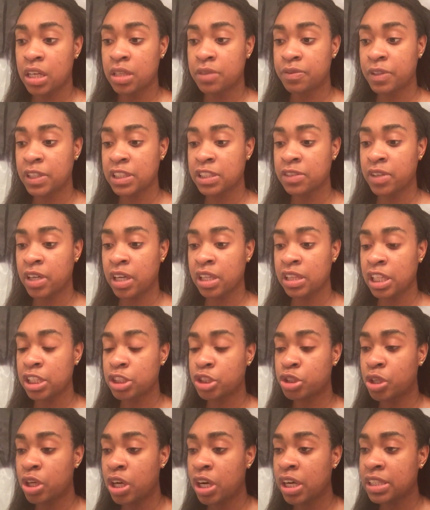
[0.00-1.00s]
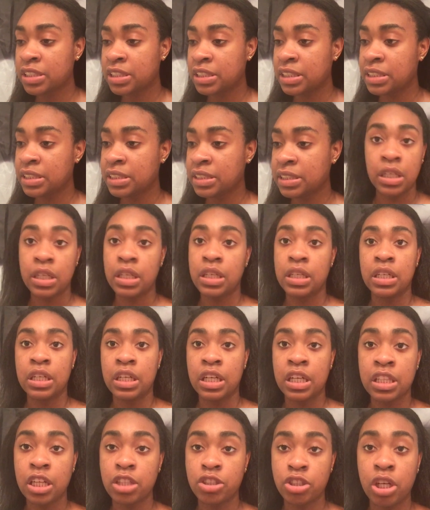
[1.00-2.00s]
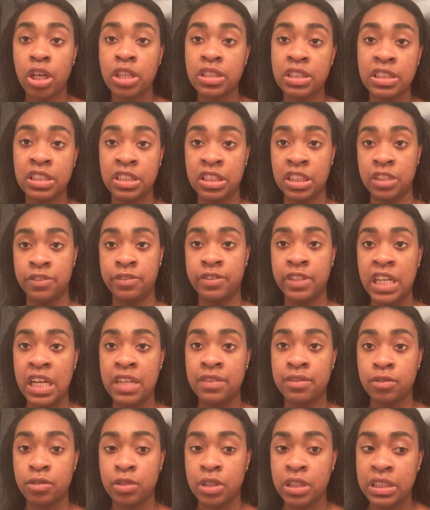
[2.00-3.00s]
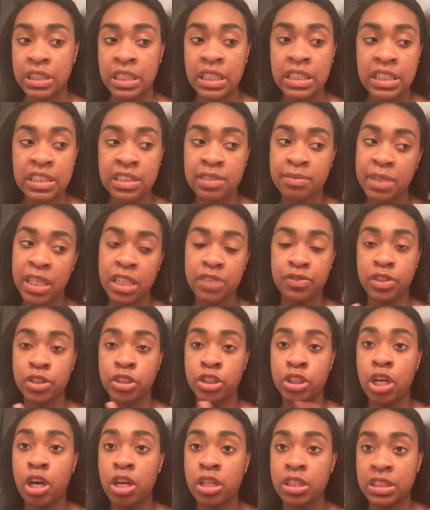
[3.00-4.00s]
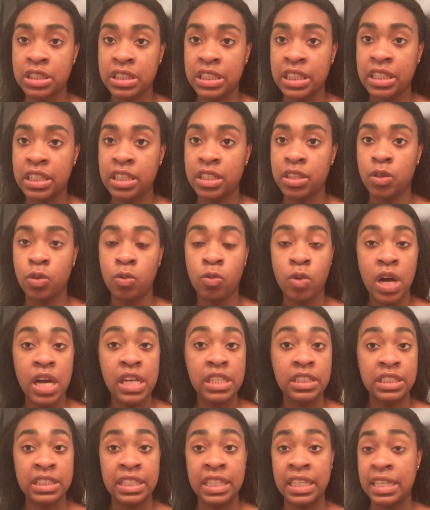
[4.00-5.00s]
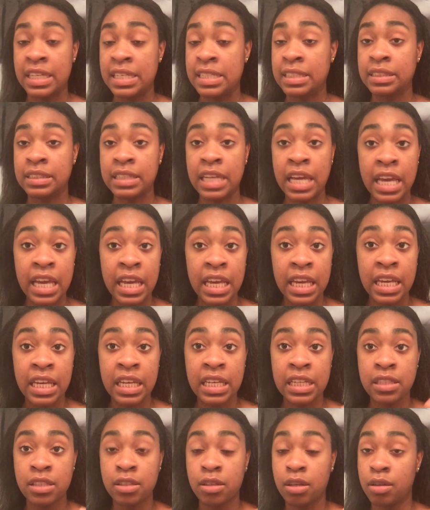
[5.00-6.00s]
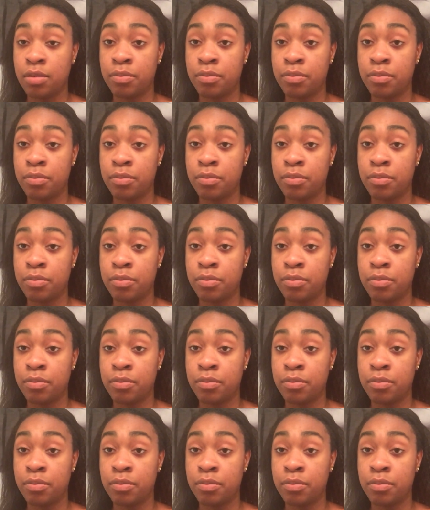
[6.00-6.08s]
First of all, electrolysis is good for everyone. It doesn't matter if you're dark skin, white skin, tan,